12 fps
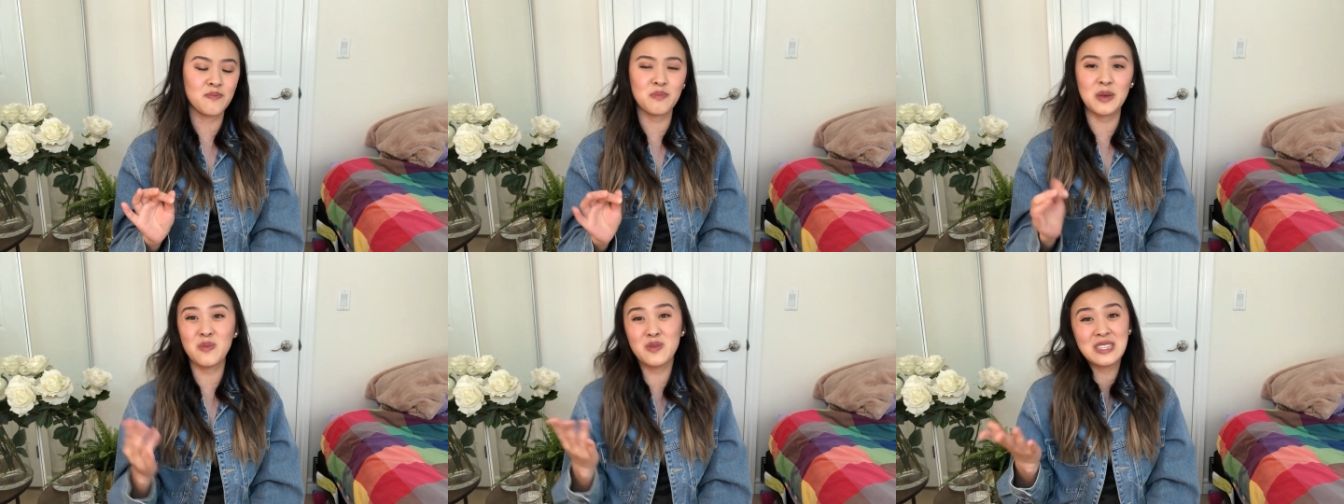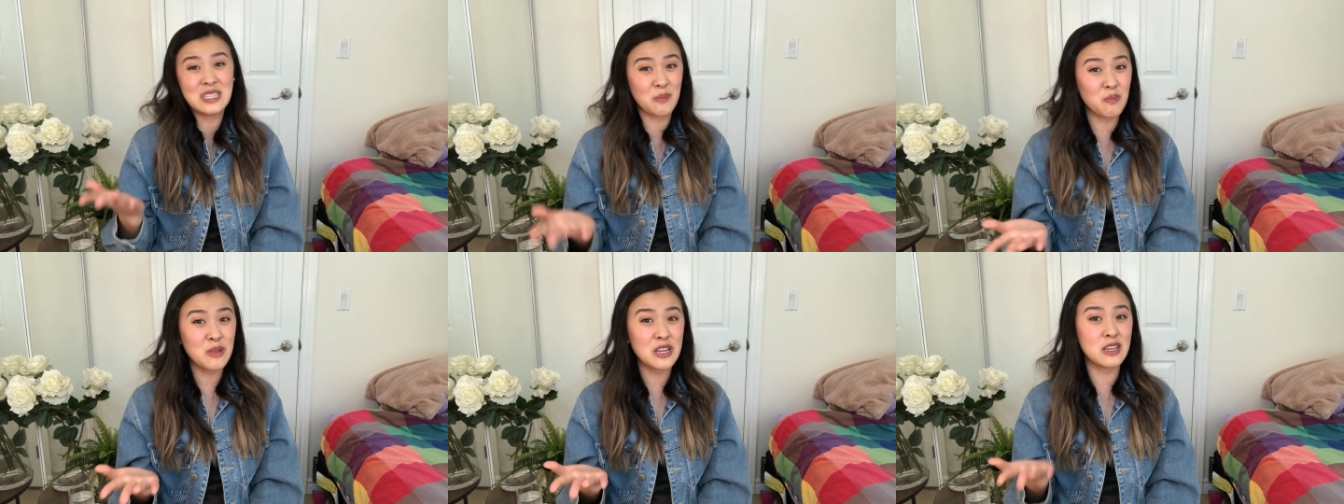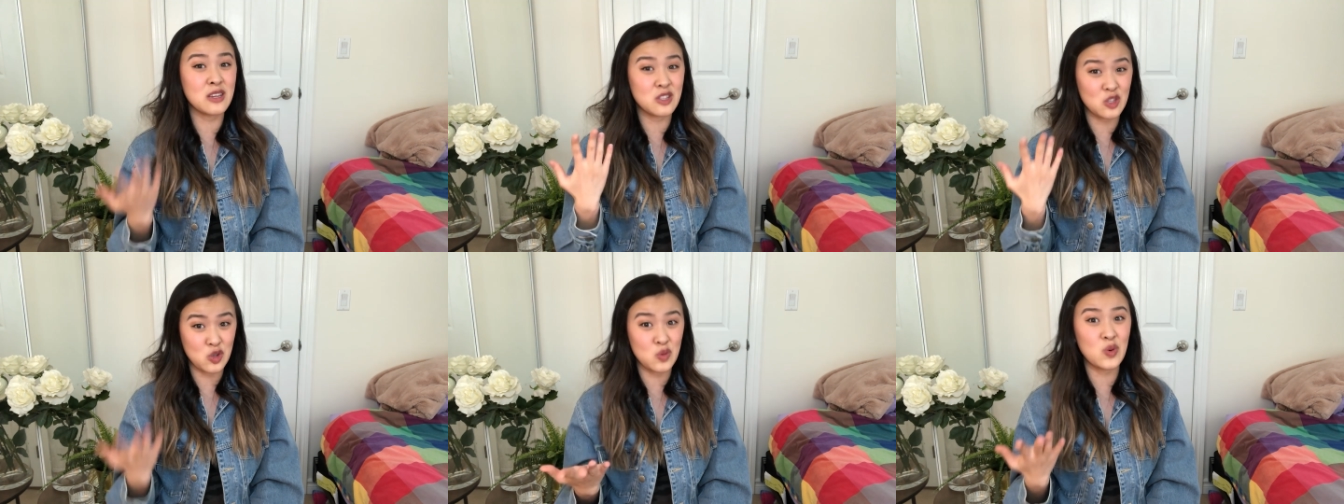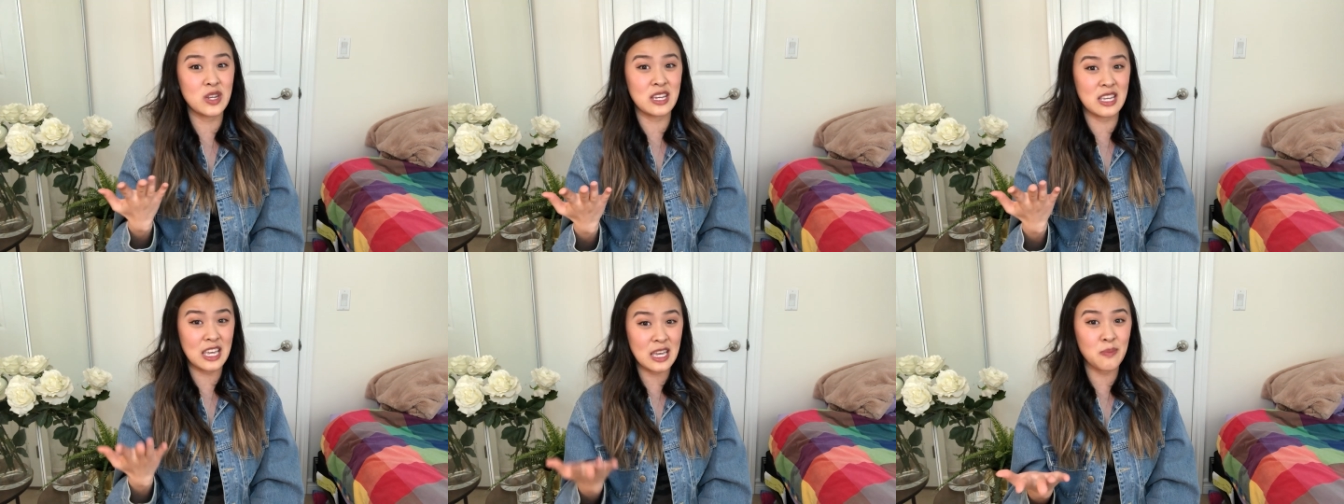people simply do want to
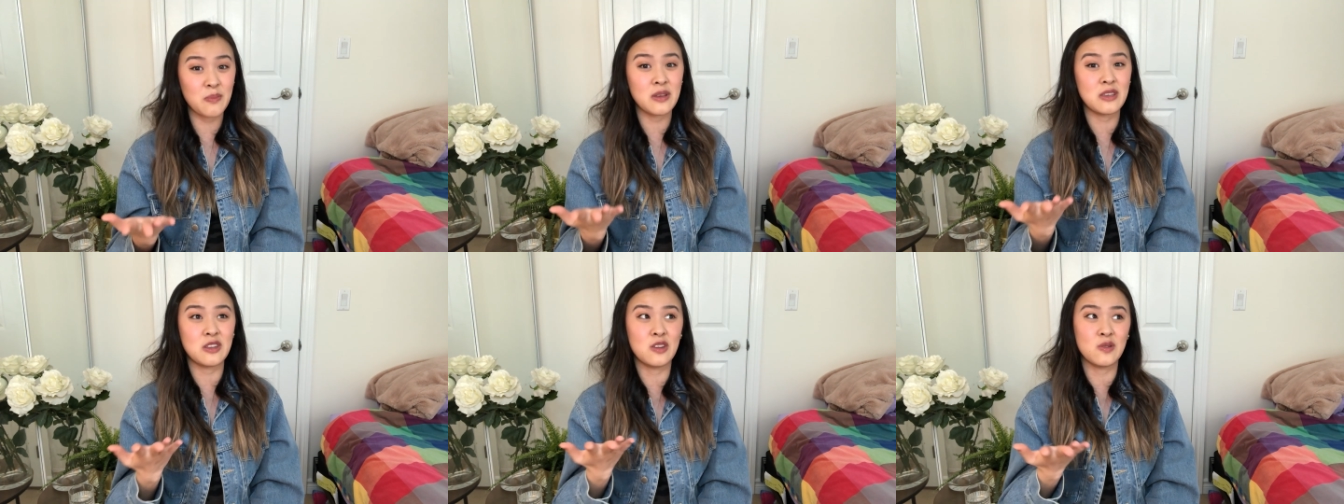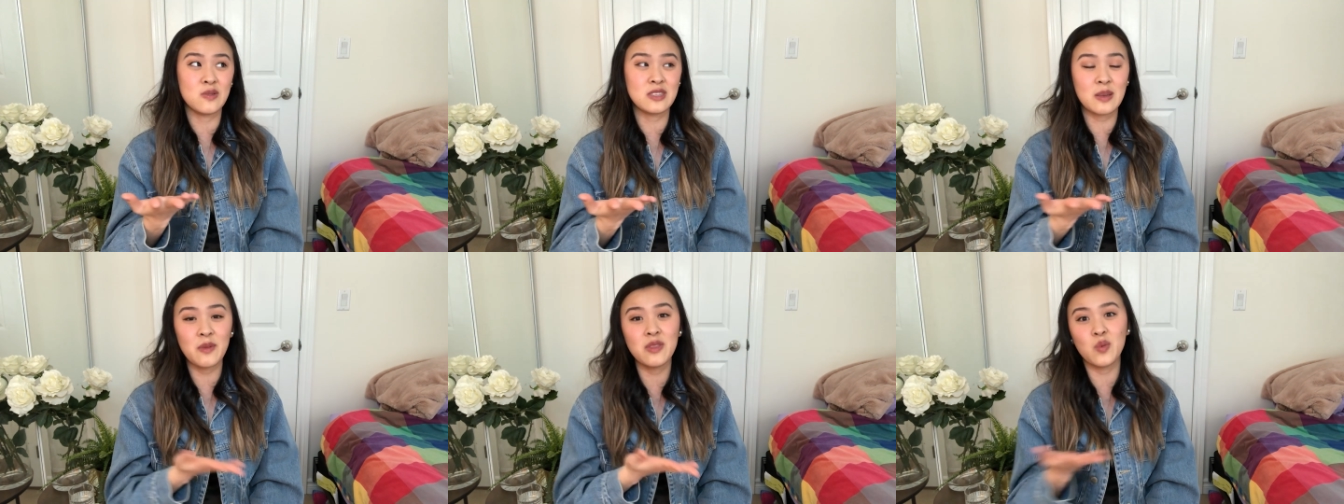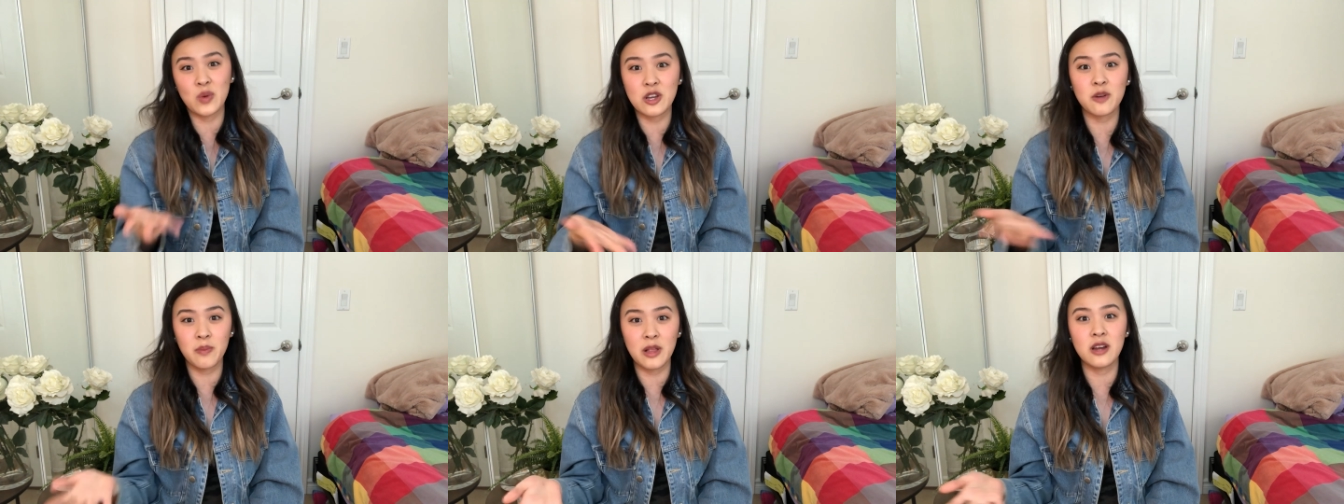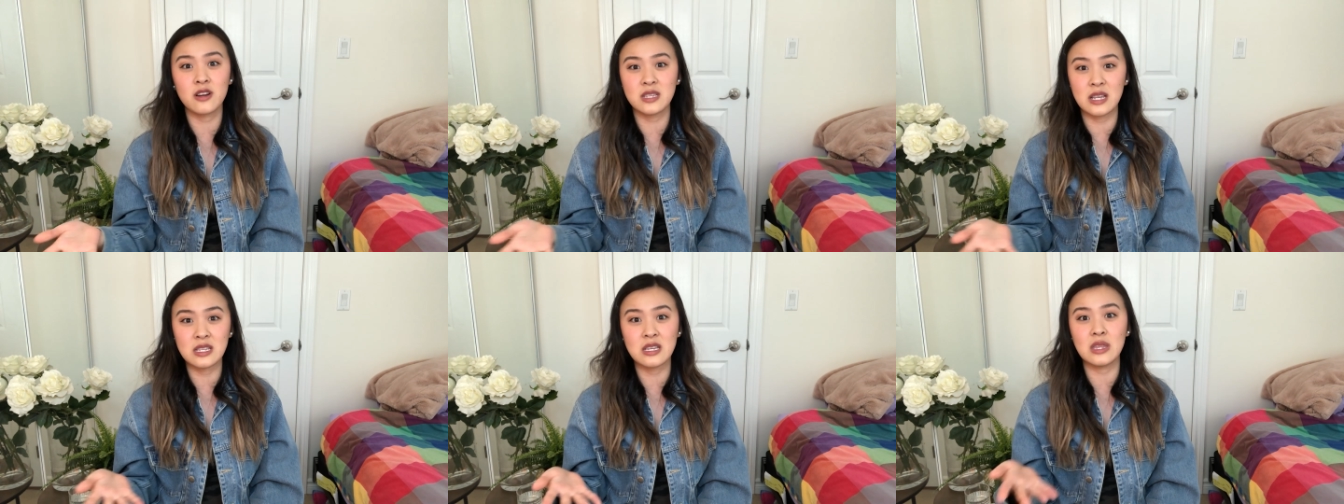keep, you know, some of the weaker players
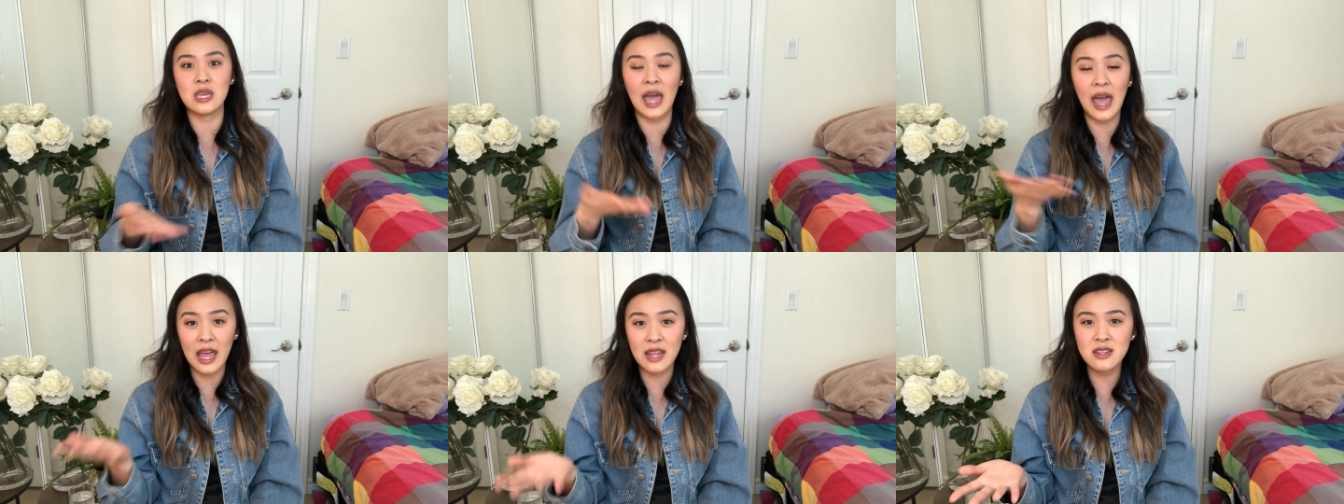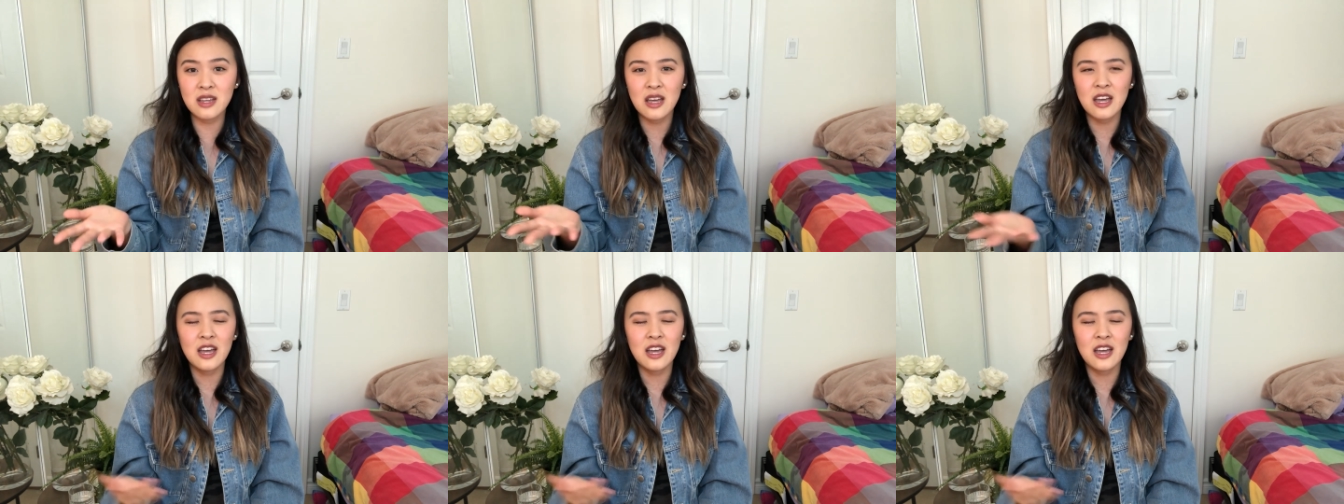until the end.